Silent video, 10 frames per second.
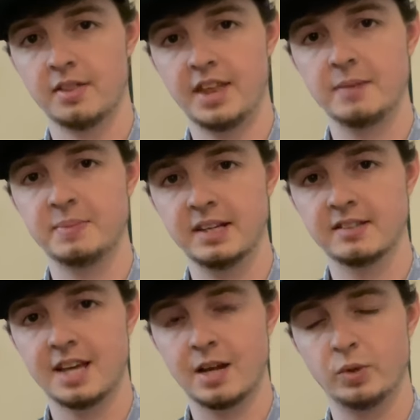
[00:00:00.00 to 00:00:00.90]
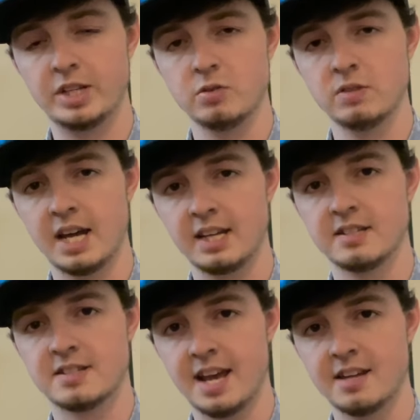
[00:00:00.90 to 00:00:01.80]
That being said, we do not
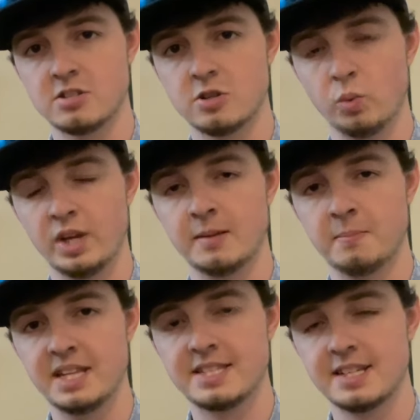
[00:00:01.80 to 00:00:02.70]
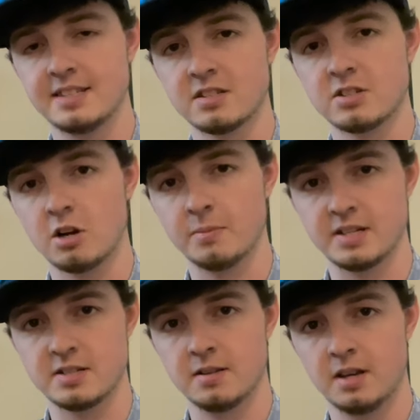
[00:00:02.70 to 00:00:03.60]
intend to win the mid-season
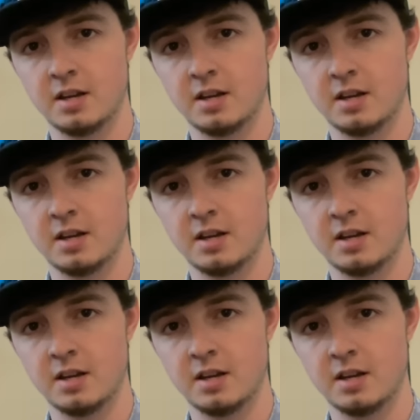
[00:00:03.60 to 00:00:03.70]
tournament.